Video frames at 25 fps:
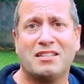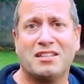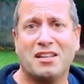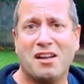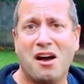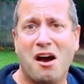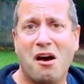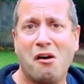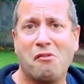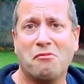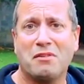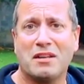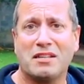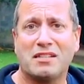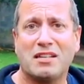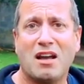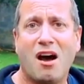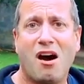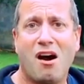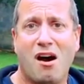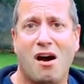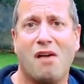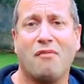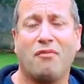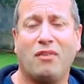He's going to hold
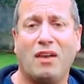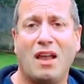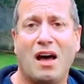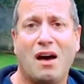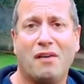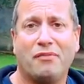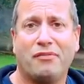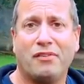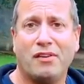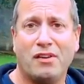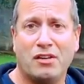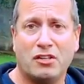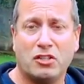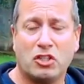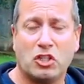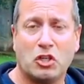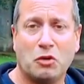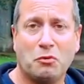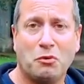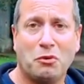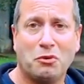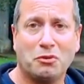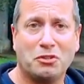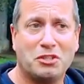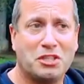His heart of love
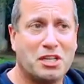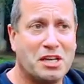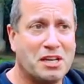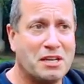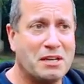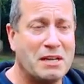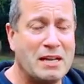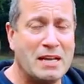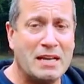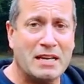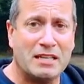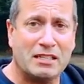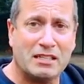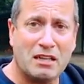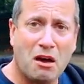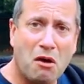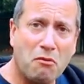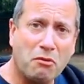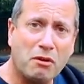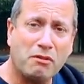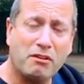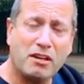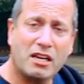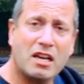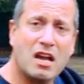towards you.
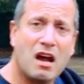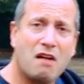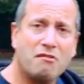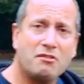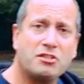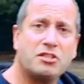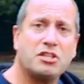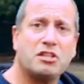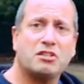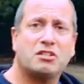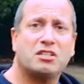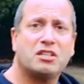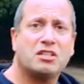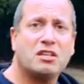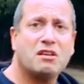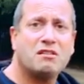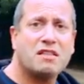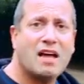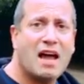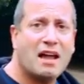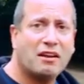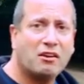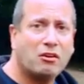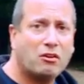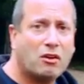So I want to encourage you to
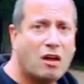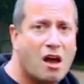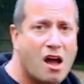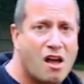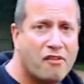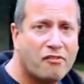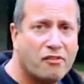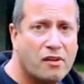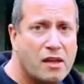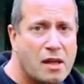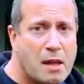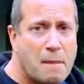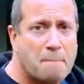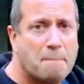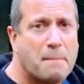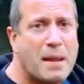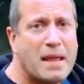do that in your life.